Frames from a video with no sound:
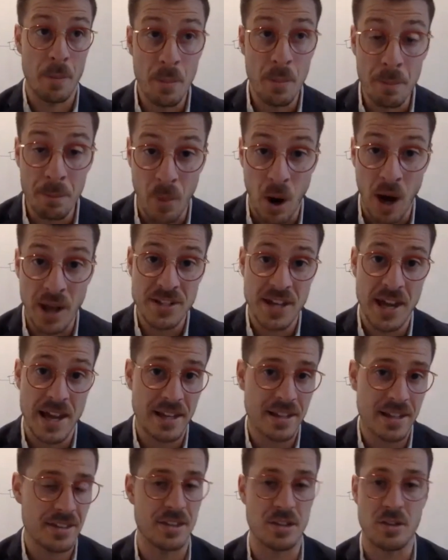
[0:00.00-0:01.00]
My
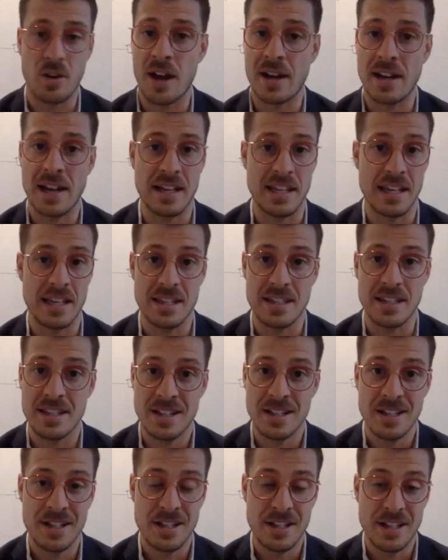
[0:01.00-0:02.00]
take, there aren't any
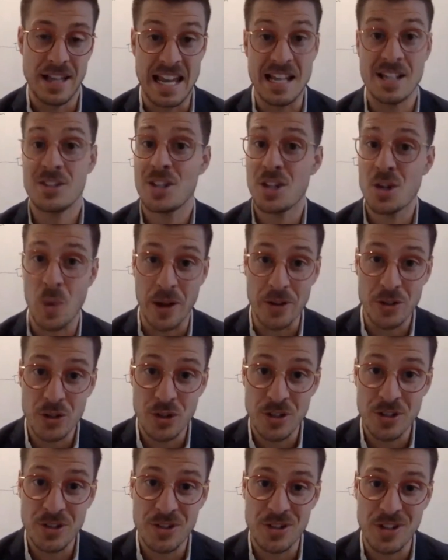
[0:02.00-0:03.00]
easy
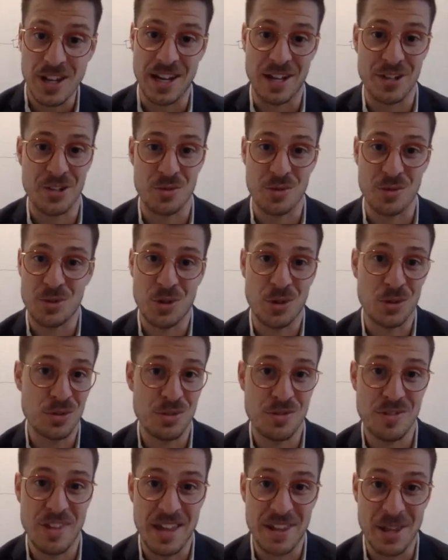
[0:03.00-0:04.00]
questions, and as a result
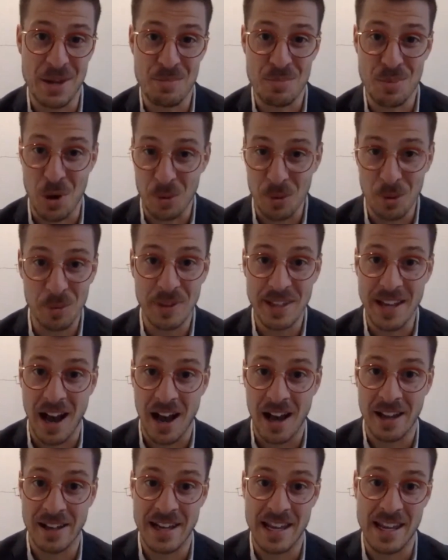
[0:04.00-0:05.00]
of that, there probably
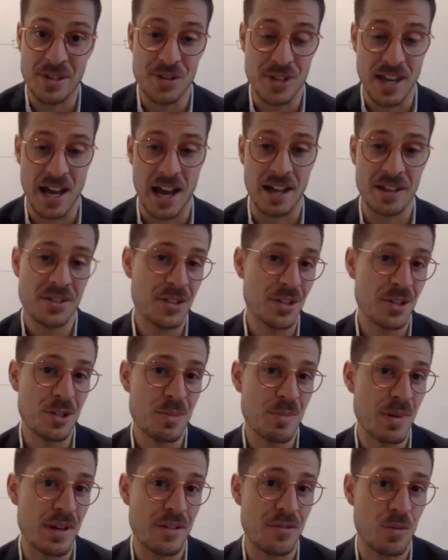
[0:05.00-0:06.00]
aren't easy answers.
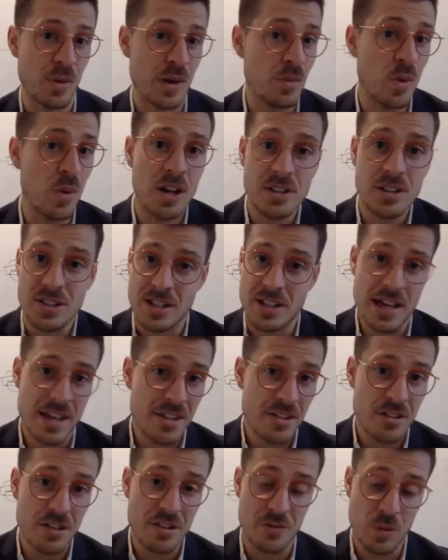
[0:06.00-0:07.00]
But if we work
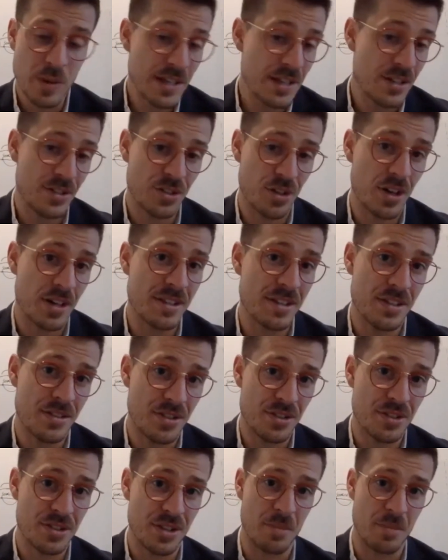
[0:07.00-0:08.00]
together, if we decide this
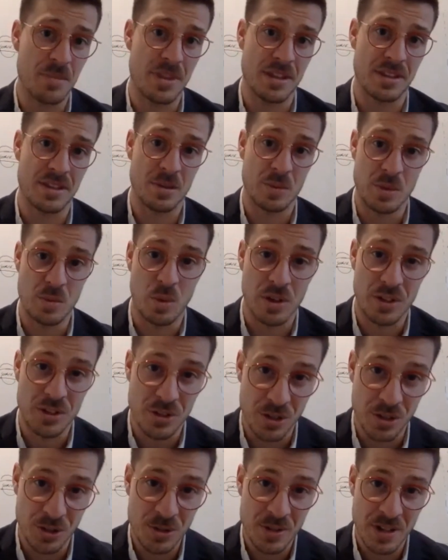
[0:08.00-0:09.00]
is something that we want
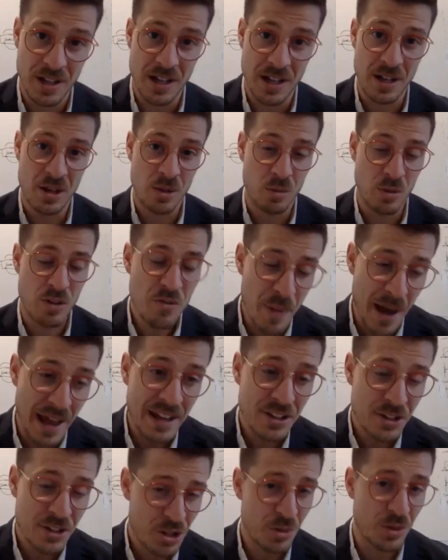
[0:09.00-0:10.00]
to do, we've
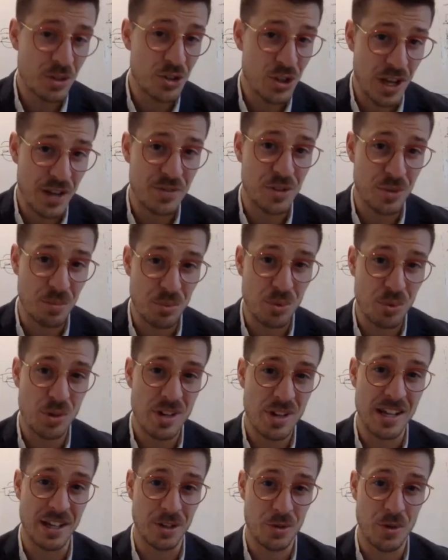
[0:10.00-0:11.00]
managed to achieve some
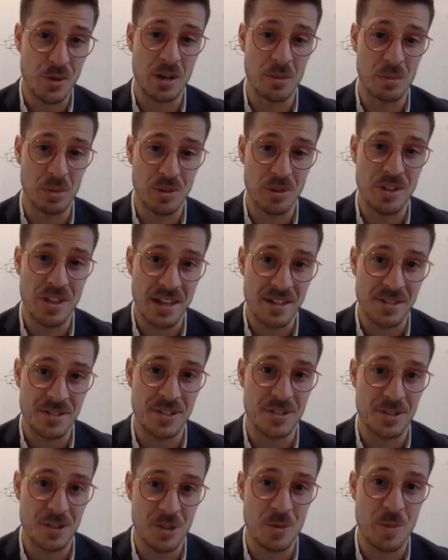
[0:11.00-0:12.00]
pretty incredible things
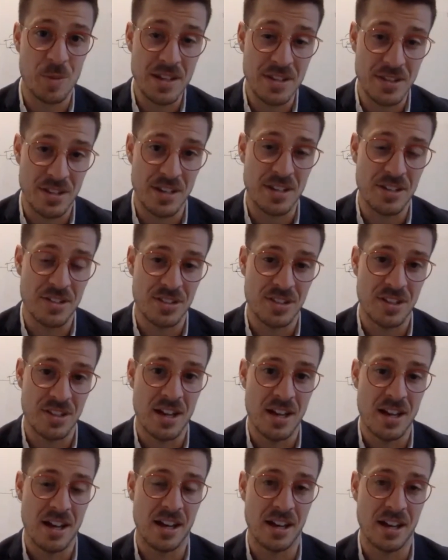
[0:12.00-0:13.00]
as a species.
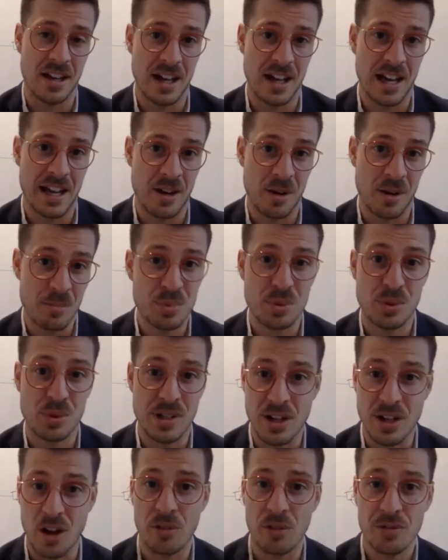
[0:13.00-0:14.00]
And I'm pretty
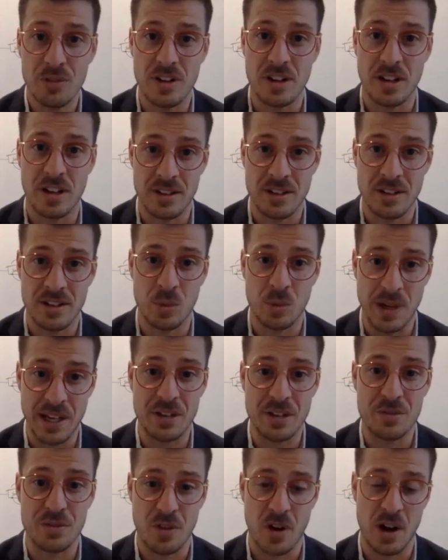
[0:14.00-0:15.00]
confident that we
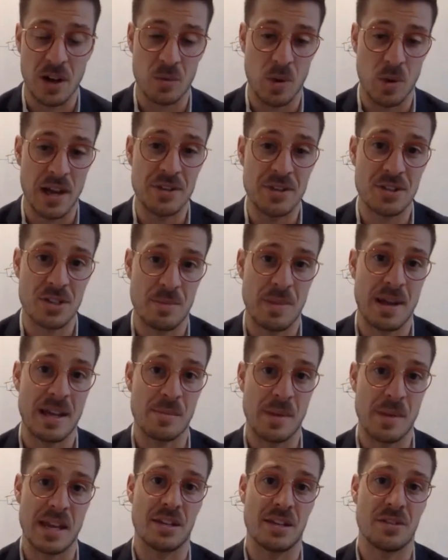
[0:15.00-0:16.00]
can find ways to make
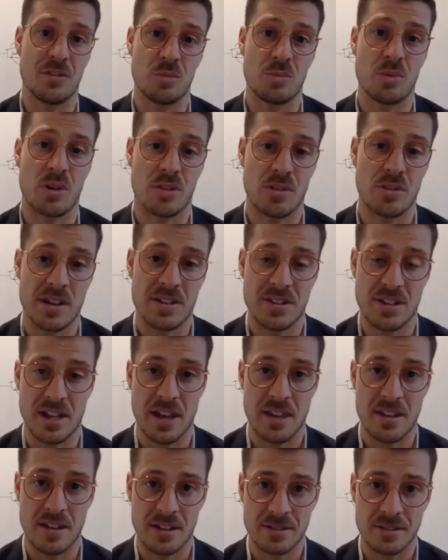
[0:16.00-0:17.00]
meaningful progress together.